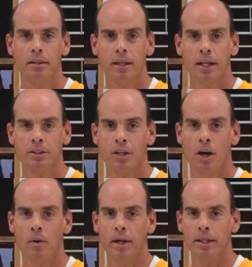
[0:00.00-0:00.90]
And as
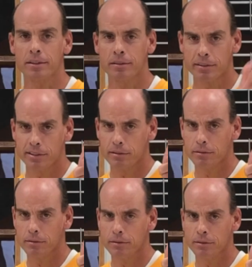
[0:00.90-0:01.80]
always,
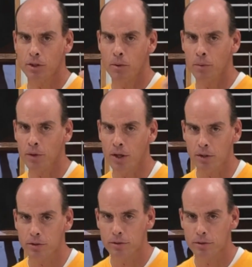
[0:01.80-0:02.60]
go Bulldogs.